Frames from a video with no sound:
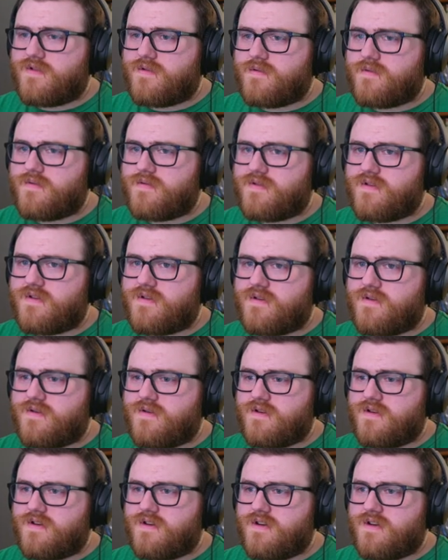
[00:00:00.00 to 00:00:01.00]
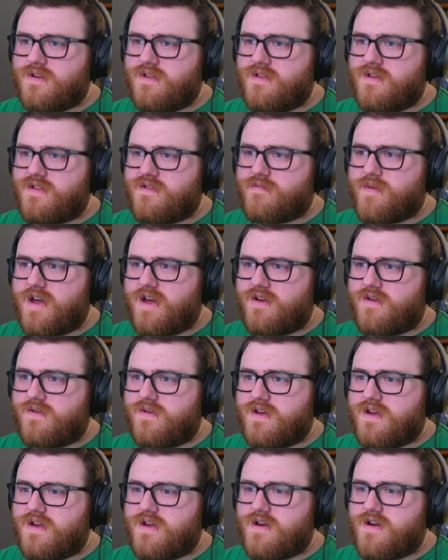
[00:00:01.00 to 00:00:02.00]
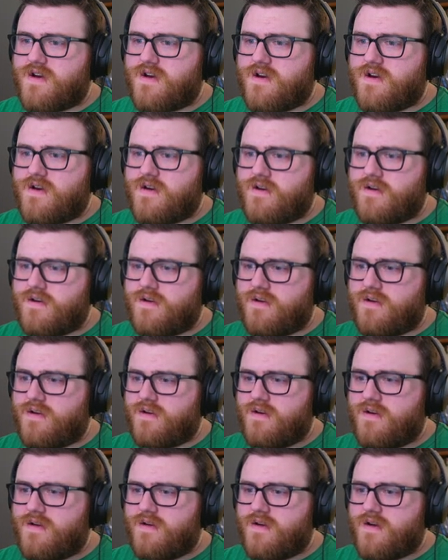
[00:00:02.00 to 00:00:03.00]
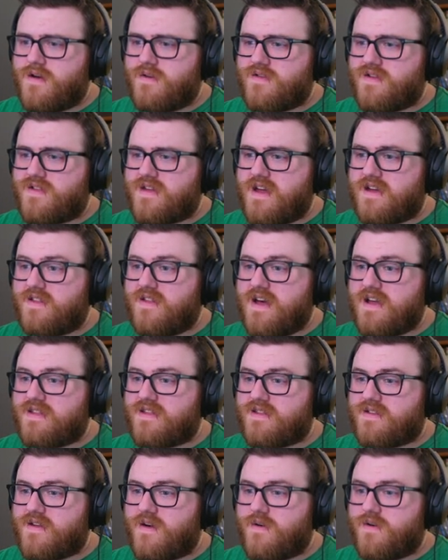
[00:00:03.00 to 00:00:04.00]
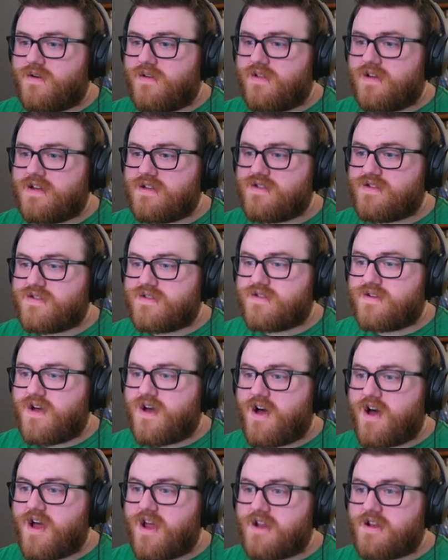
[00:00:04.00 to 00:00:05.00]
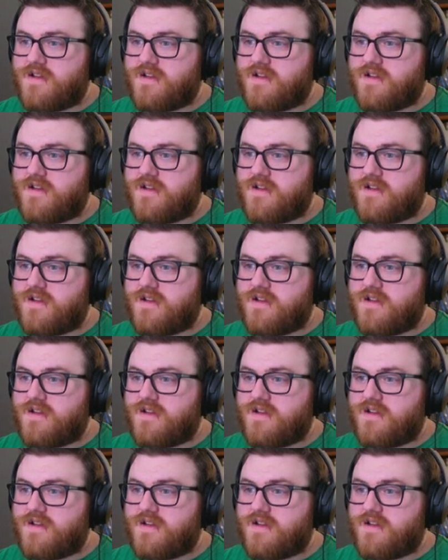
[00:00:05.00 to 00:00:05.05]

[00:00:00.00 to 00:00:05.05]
The hood, this panel here. Oh, this headlight's totally just gone.